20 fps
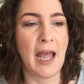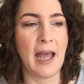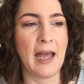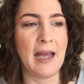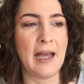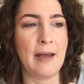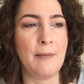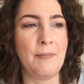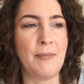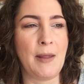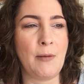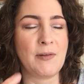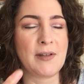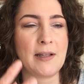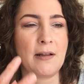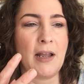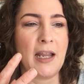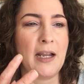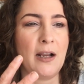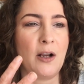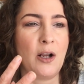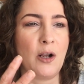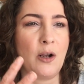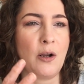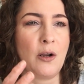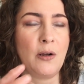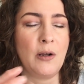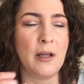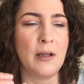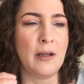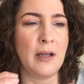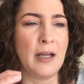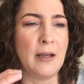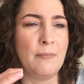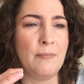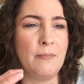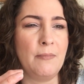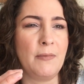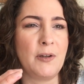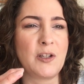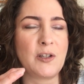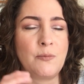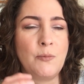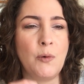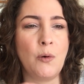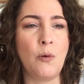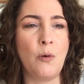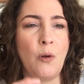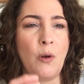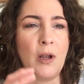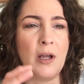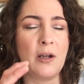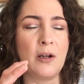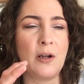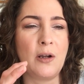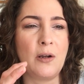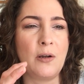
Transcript: There was like small